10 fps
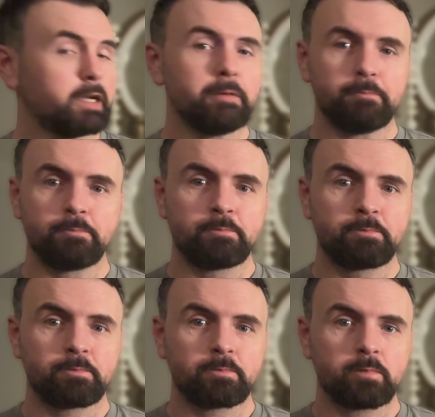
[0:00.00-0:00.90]
again.
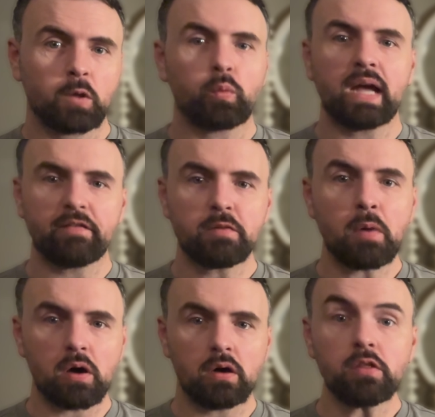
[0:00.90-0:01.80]
We have our
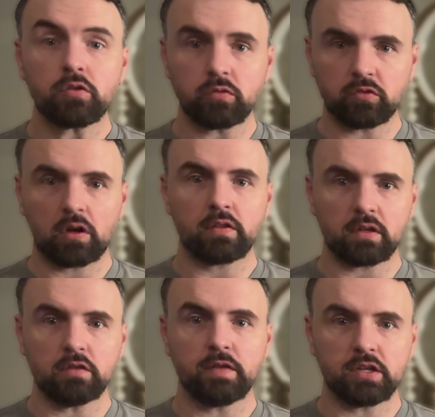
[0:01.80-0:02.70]
path, you start
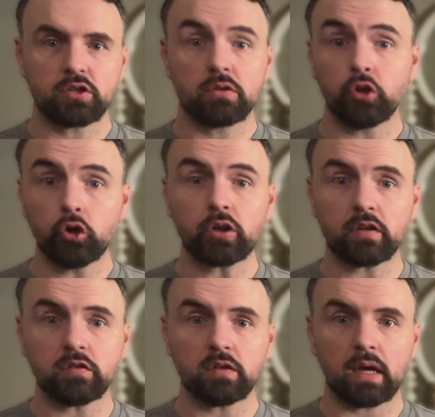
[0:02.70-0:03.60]
the adventure, and the hook
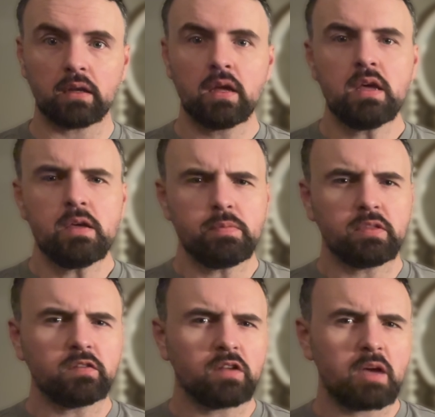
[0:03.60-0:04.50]
is set.
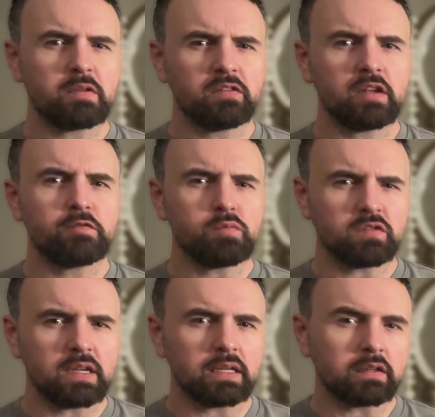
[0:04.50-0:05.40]
This time, instead of
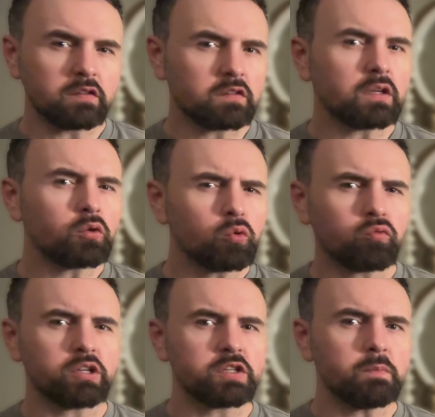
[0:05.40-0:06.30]
presenting a single
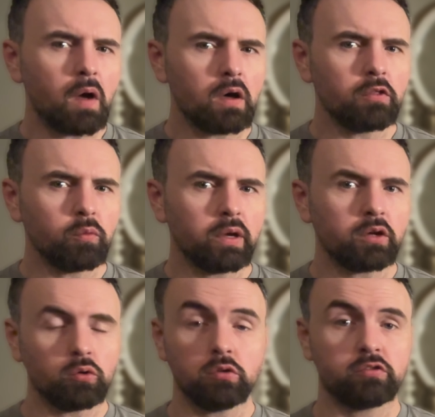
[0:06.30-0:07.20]
rigid
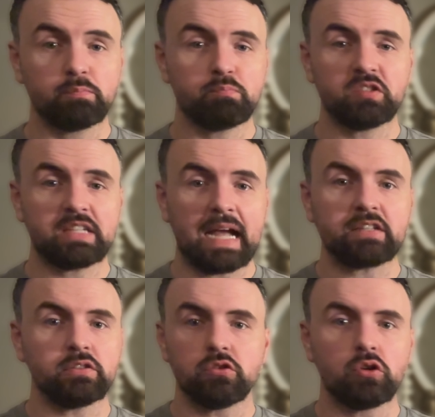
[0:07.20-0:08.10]
pathway or
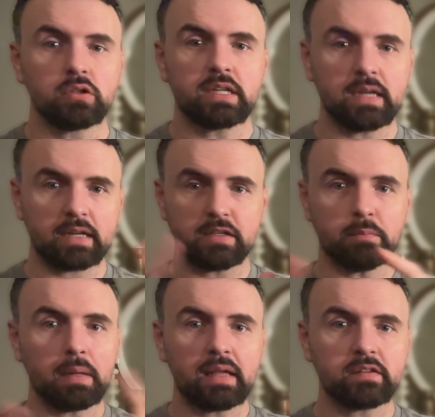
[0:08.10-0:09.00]
scattered
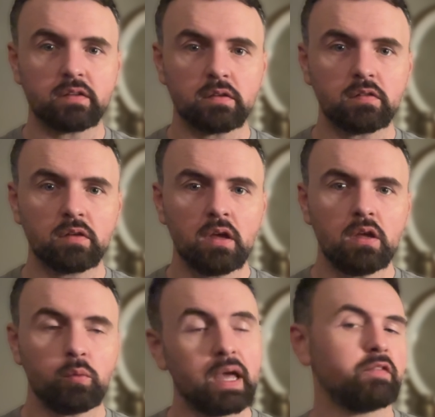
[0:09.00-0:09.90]
non-connected places,
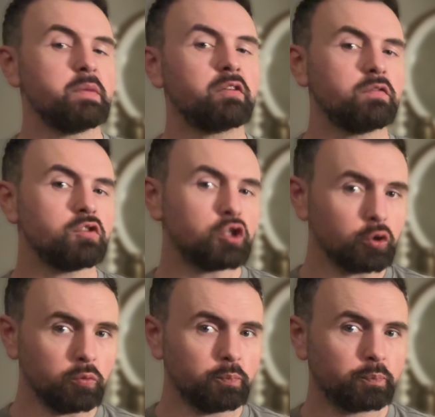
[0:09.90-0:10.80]
we have a mix of the
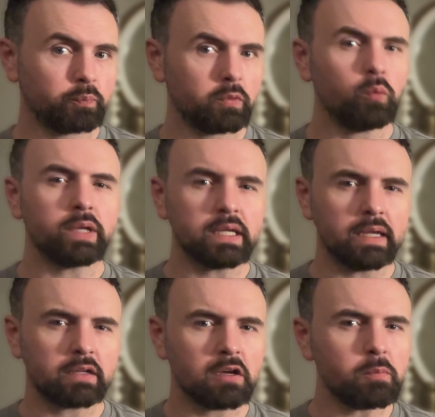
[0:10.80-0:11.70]
two. We
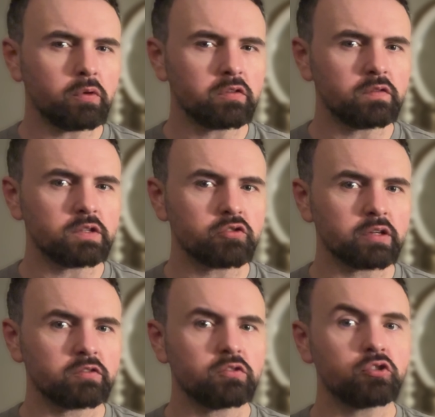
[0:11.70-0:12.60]
connect our points of
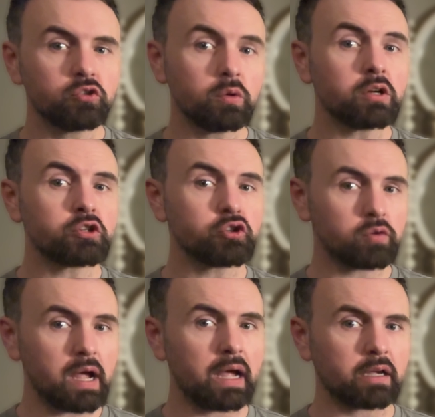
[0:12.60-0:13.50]
interest to our
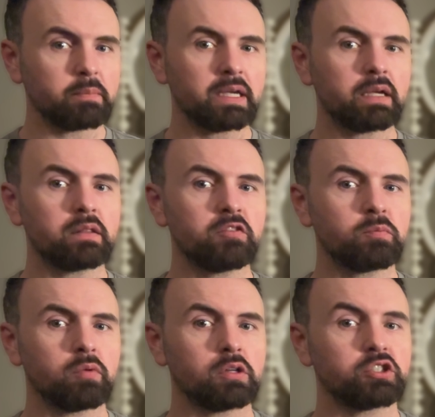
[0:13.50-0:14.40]
track, making these
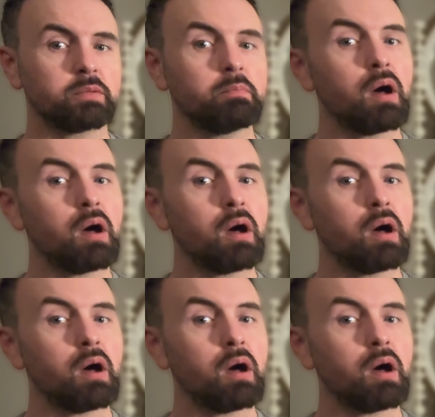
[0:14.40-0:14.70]
branching